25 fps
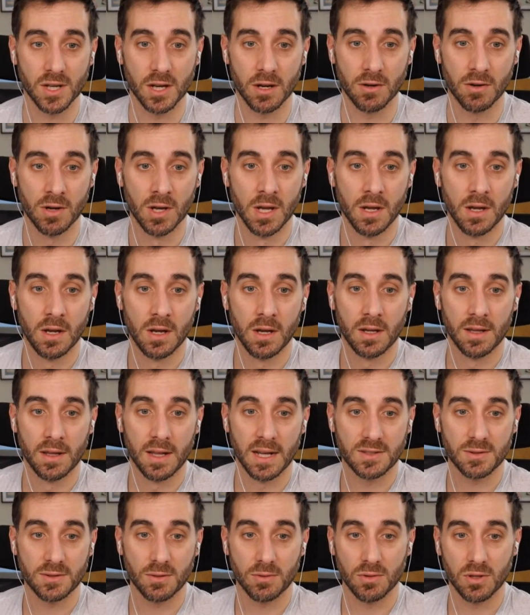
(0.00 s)
So
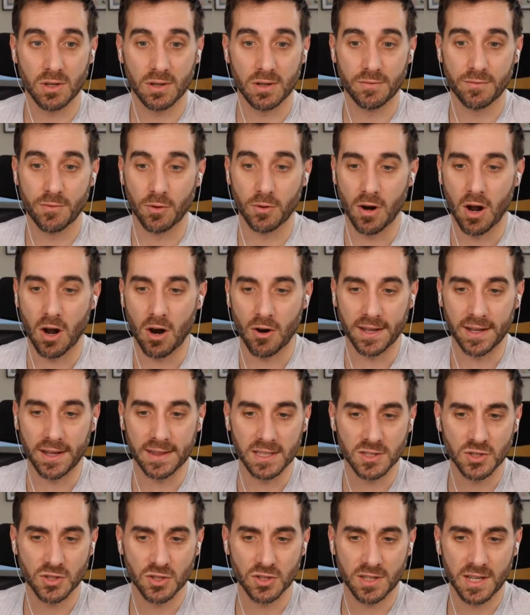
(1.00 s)
that's what we're looking for. All right,
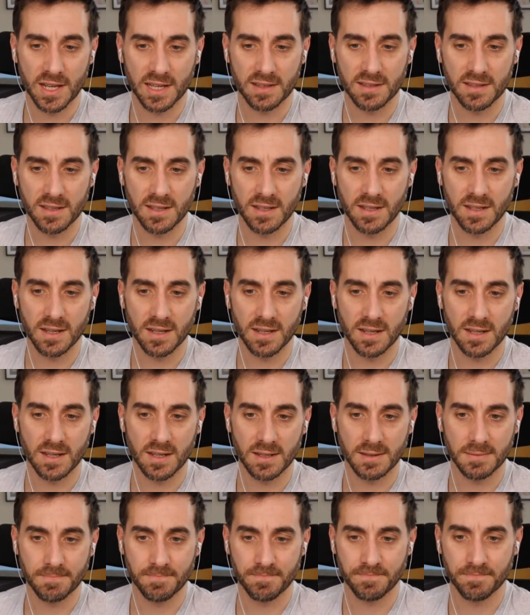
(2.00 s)
let's look at
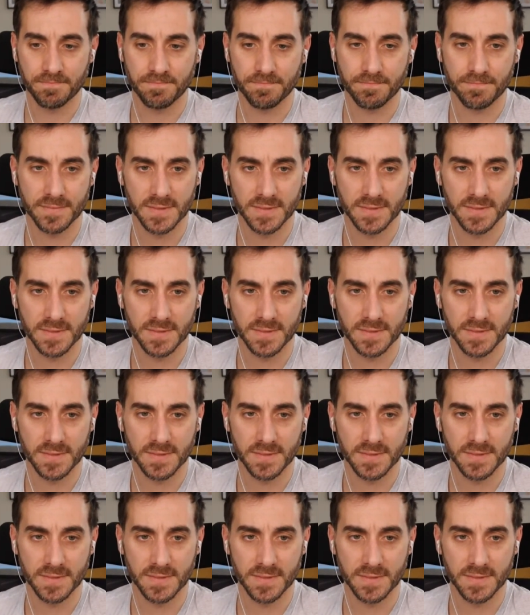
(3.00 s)
the.